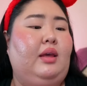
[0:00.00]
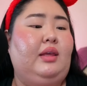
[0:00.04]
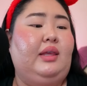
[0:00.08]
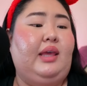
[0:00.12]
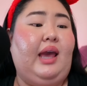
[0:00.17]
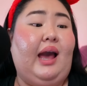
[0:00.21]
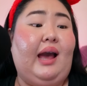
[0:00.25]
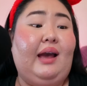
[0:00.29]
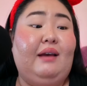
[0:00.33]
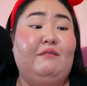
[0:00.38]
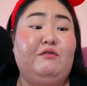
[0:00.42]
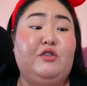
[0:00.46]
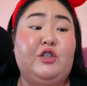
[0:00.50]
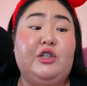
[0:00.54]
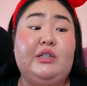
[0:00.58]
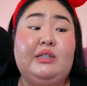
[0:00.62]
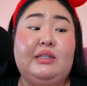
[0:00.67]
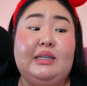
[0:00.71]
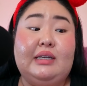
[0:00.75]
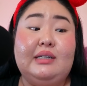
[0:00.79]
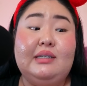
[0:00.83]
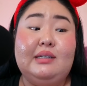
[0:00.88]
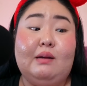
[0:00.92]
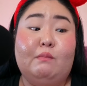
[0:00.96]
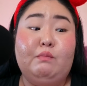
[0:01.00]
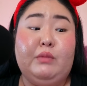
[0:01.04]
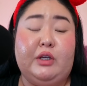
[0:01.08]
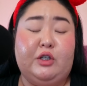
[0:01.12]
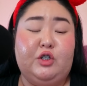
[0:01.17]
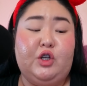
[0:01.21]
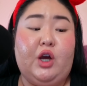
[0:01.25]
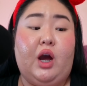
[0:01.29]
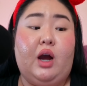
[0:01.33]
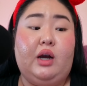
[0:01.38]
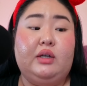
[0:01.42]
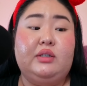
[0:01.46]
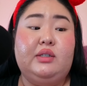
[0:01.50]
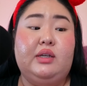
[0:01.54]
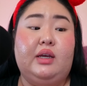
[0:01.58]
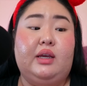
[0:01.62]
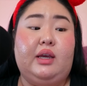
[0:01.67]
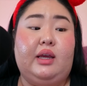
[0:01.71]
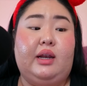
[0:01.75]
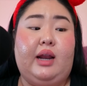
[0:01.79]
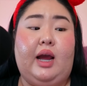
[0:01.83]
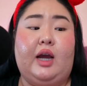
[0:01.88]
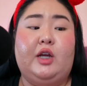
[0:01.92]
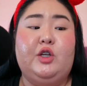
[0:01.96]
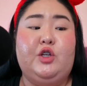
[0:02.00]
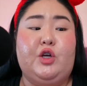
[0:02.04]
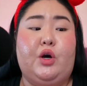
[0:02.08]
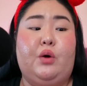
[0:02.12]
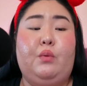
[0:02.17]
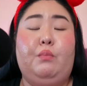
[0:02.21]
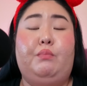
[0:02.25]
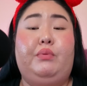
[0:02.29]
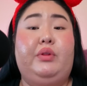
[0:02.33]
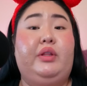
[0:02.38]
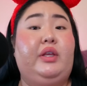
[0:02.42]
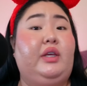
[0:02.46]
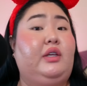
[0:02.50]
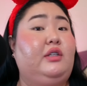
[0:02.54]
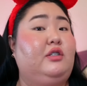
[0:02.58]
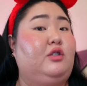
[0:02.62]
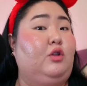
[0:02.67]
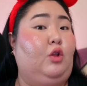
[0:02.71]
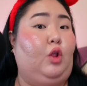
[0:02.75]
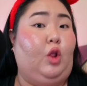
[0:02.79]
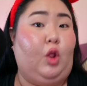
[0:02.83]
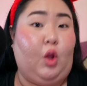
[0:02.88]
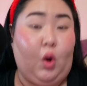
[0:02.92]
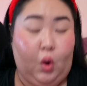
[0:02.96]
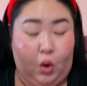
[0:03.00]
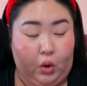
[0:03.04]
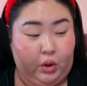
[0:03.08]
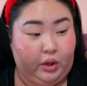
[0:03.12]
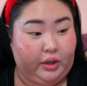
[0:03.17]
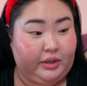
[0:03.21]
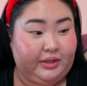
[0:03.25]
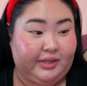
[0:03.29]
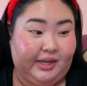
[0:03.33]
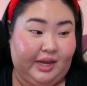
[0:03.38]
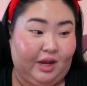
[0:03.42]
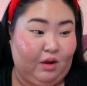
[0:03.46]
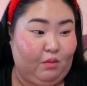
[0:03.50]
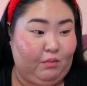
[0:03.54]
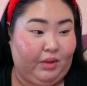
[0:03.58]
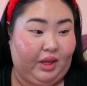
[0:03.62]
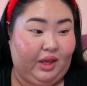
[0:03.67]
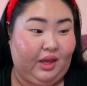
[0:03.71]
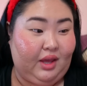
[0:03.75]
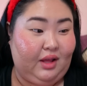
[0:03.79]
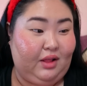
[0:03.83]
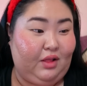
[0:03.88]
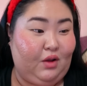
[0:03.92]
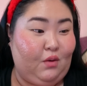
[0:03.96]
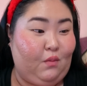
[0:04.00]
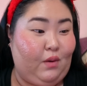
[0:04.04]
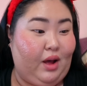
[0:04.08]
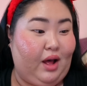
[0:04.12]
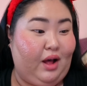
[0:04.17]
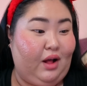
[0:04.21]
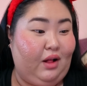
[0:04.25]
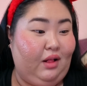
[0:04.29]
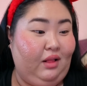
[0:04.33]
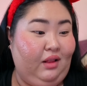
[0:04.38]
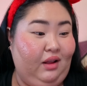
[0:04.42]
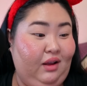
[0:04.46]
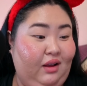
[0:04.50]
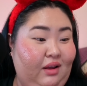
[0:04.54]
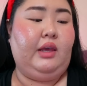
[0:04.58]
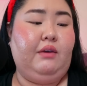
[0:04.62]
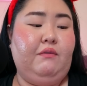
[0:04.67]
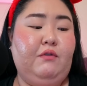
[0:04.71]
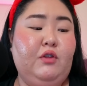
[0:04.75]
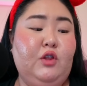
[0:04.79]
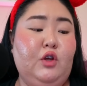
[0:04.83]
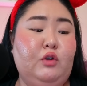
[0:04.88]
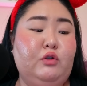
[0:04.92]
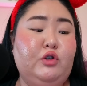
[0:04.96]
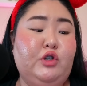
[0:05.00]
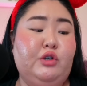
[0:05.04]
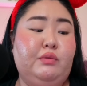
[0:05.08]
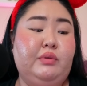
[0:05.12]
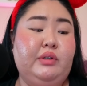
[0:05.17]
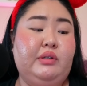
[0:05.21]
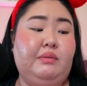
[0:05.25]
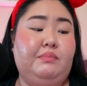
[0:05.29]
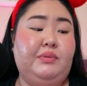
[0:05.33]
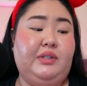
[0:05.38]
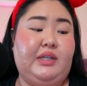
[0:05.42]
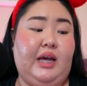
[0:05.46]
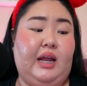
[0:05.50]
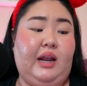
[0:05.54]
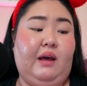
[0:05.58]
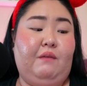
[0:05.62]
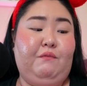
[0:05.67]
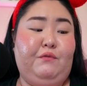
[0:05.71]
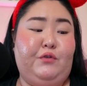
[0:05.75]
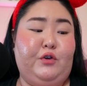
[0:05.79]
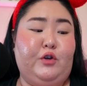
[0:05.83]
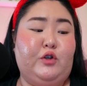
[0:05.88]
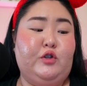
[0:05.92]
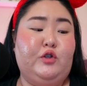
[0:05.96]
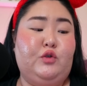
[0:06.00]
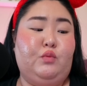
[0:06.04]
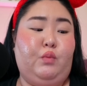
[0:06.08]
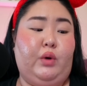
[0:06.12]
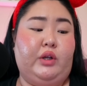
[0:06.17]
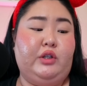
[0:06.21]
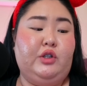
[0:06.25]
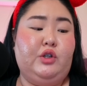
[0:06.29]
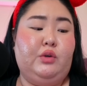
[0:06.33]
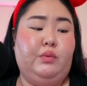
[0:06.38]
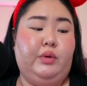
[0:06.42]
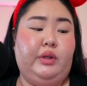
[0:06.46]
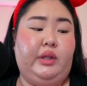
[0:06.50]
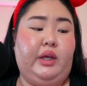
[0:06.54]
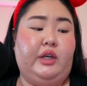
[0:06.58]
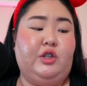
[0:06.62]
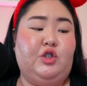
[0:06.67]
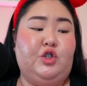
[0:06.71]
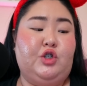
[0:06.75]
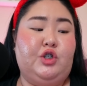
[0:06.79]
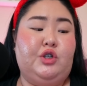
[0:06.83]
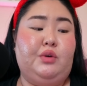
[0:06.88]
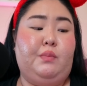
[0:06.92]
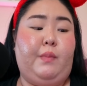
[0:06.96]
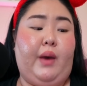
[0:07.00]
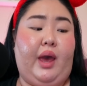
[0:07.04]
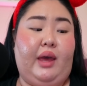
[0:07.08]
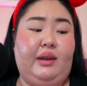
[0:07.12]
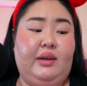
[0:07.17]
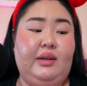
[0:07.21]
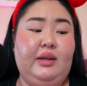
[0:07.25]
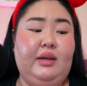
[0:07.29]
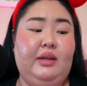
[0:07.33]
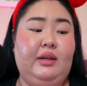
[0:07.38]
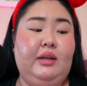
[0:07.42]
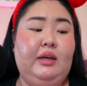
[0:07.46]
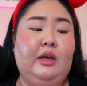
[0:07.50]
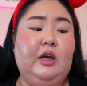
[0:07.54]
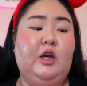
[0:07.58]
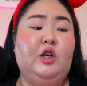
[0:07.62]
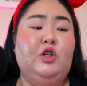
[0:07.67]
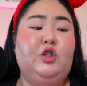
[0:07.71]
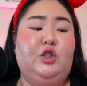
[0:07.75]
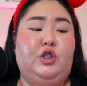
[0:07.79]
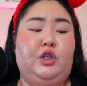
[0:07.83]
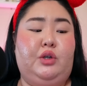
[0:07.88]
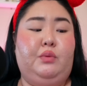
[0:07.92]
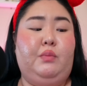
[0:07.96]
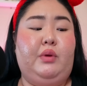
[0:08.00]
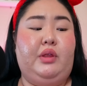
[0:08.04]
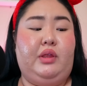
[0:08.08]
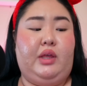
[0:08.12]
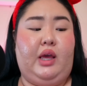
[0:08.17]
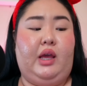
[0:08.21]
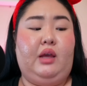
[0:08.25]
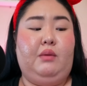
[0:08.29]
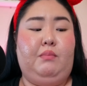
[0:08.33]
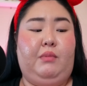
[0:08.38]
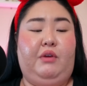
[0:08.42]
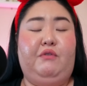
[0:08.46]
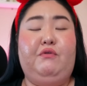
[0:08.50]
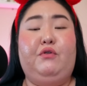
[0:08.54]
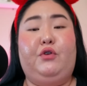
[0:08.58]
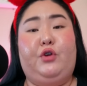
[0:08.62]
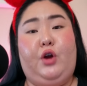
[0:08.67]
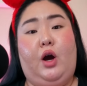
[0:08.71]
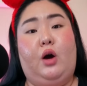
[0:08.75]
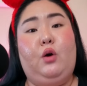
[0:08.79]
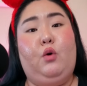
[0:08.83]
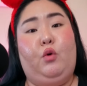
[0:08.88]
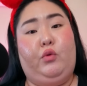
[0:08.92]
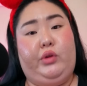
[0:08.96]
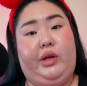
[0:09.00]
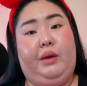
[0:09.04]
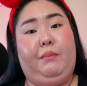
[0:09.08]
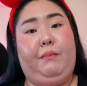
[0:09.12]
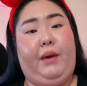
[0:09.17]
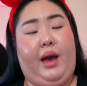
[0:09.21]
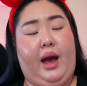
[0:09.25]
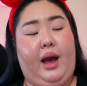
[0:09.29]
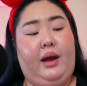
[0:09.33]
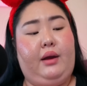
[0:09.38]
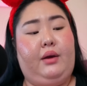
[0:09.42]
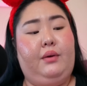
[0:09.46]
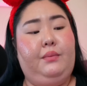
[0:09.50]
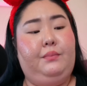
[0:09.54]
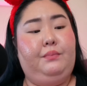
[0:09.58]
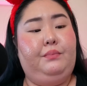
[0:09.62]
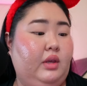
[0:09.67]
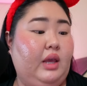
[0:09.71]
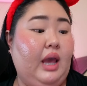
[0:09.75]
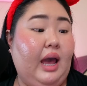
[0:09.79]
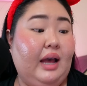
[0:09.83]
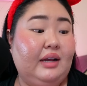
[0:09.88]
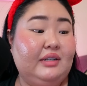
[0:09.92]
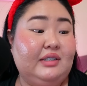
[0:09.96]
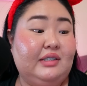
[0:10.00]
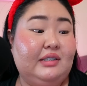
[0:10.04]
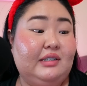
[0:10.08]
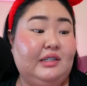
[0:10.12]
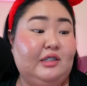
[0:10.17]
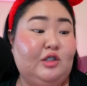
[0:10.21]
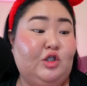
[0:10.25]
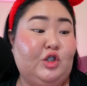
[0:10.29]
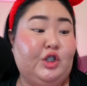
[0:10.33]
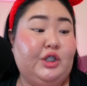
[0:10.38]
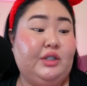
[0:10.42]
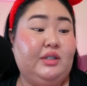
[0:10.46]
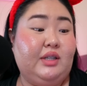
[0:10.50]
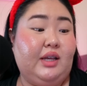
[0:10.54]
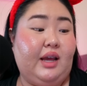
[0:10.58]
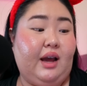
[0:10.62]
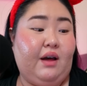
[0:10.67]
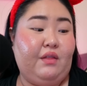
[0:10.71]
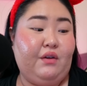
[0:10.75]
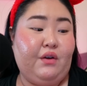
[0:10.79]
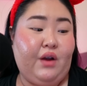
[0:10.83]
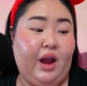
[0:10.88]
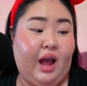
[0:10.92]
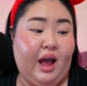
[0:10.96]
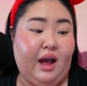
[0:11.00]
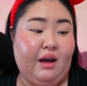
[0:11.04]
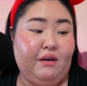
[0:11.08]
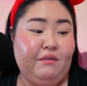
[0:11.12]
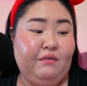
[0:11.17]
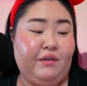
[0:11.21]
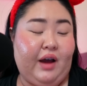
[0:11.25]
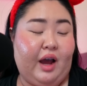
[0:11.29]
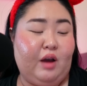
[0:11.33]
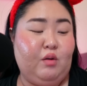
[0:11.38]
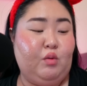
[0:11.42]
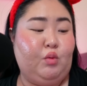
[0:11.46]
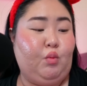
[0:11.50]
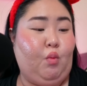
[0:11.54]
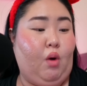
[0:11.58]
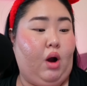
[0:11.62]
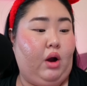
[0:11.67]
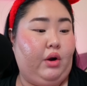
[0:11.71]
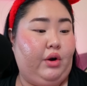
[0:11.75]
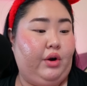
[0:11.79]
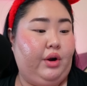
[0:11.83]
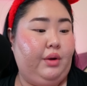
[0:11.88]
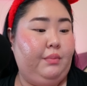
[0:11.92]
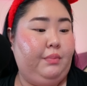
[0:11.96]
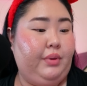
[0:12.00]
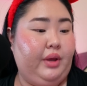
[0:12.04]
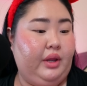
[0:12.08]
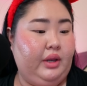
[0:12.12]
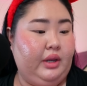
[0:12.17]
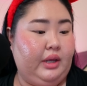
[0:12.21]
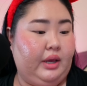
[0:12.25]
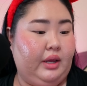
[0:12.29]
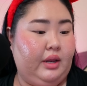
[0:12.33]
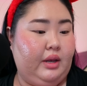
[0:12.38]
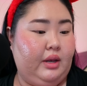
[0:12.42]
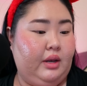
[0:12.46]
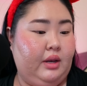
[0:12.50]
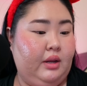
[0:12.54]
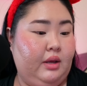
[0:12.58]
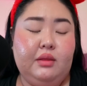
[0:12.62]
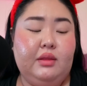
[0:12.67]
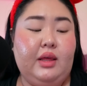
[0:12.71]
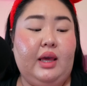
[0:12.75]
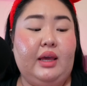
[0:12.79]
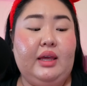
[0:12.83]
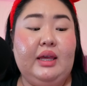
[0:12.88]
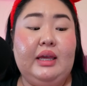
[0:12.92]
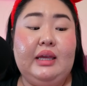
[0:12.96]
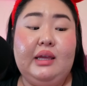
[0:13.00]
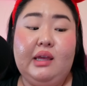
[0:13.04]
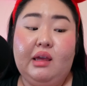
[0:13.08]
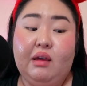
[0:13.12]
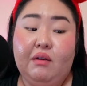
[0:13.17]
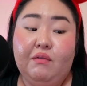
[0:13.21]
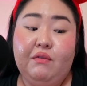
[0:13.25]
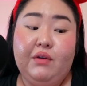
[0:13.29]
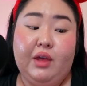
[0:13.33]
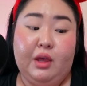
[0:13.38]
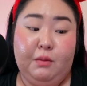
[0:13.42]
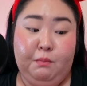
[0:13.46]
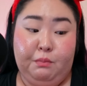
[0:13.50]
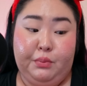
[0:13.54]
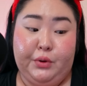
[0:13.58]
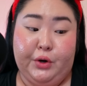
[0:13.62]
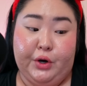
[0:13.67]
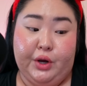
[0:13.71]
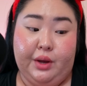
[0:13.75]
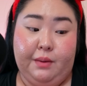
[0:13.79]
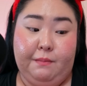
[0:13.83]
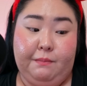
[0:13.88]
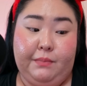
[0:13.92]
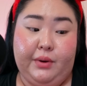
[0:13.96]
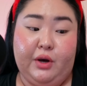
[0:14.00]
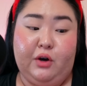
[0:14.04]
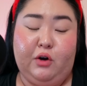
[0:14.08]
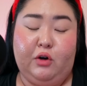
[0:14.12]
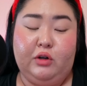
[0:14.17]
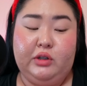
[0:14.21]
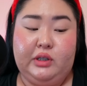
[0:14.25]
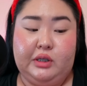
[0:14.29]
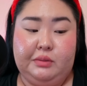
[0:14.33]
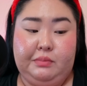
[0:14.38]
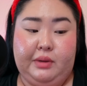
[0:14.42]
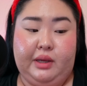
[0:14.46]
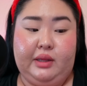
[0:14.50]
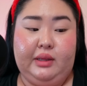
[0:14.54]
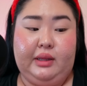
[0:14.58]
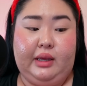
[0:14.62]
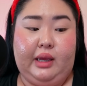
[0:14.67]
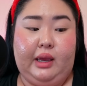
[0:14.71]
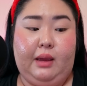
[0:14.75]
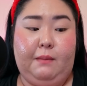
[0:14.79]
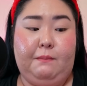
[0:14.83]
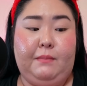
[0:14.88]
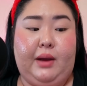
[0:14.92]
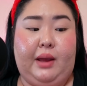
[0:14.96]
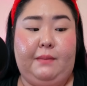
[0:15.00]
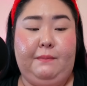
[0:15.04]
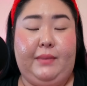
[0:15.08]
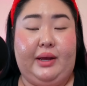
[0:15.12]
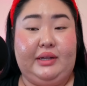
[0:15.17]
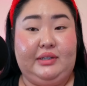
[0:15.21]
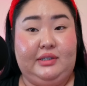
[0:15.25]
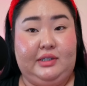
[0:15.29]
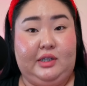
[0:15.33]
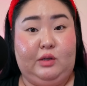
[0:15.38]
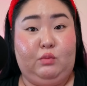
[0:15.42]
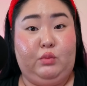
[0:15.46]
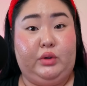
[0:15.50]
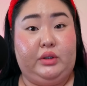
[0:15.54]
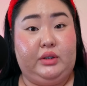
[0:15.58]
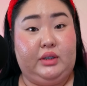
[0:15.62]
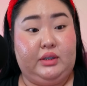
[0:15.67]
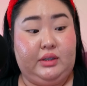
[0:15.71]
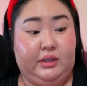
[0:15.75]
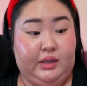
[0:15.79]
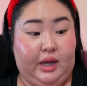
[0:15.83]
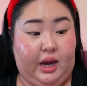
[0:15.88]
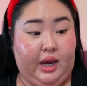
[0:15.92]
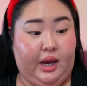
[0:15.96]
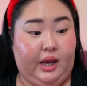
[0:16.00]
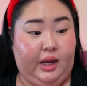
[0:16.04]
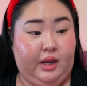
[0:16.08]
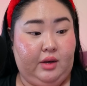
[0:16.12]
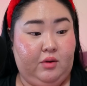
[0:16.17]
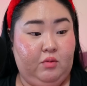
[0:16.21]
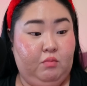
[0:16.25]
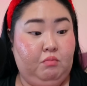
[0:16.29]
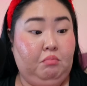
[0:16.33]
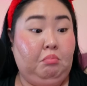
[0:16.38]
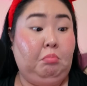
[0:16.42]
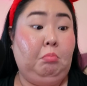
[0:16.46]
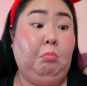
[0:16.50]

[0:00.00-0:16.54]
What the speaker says: Yeah, if she sees something toxic and I don't, please, Lord, tell me, LOL. Even though she was upset at first, once her relationship ended, she would thank me for not holding back. Yes, she's the other half. I would want her opinion. They can give input, but ultimately, my bestie will decide.